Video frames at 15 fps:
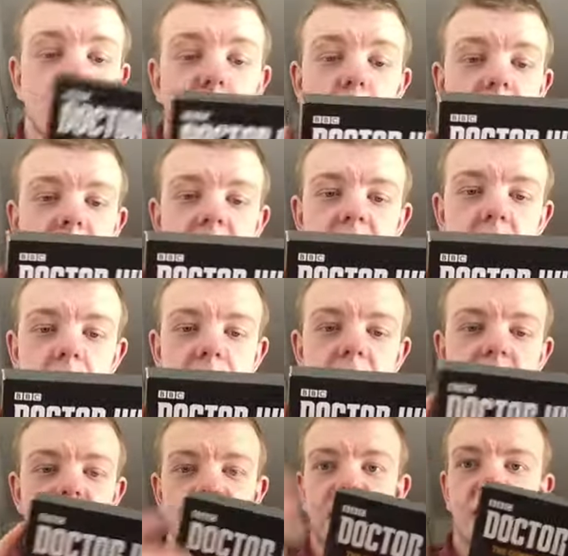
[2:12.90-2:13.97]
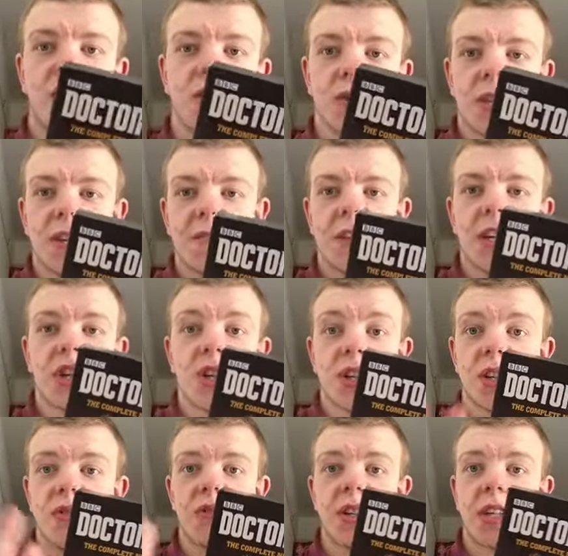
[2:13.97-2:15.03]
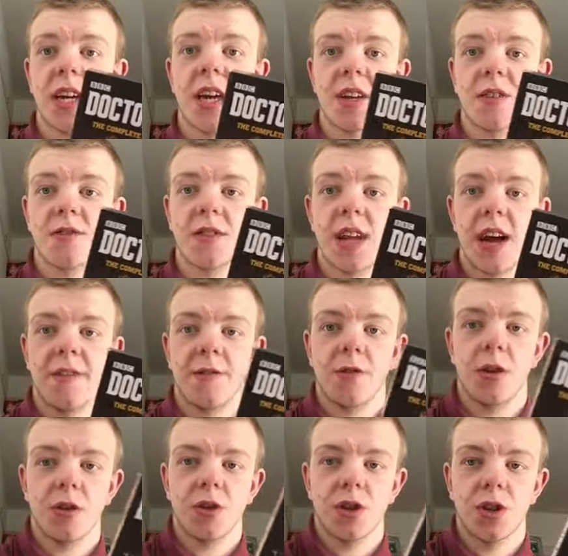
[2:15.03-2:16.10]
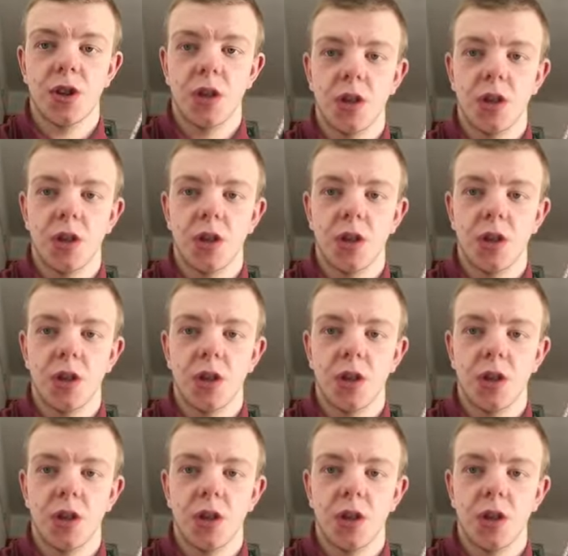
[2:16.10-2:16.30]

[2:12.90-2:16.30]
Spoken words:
quite good episodes, of course. It features the return of Davros,